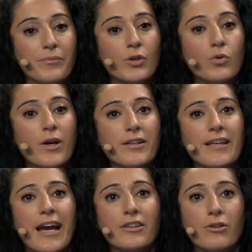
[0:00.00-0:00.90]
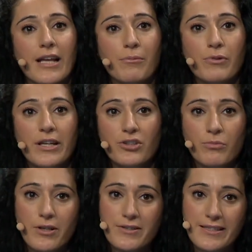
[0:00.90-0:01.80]
quite a tight
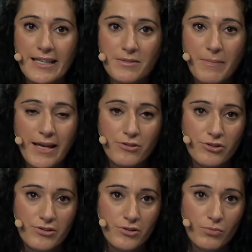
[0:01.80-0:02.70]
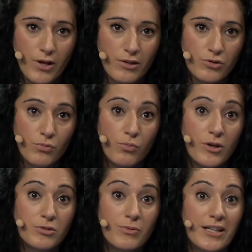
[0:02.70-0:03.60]
collaboration with our CS managers as well. So
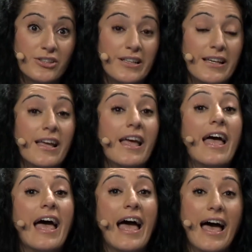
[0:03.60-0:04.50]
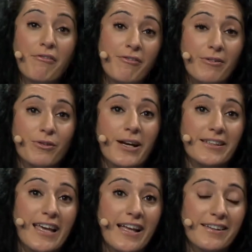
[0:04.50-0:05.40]
once we actually have found the
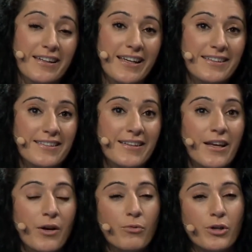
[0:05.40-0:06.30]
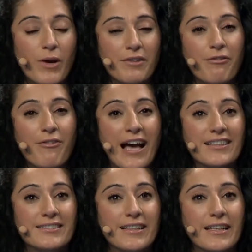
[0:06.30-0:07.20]
right candidate, we're quite
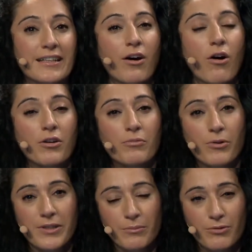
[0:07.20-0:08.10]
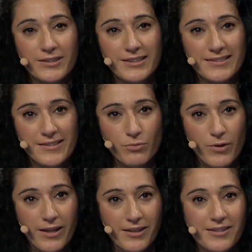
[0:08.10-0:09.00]
fast in the onboarding process as
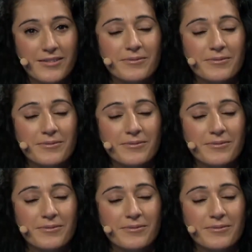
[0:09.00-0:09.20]
well.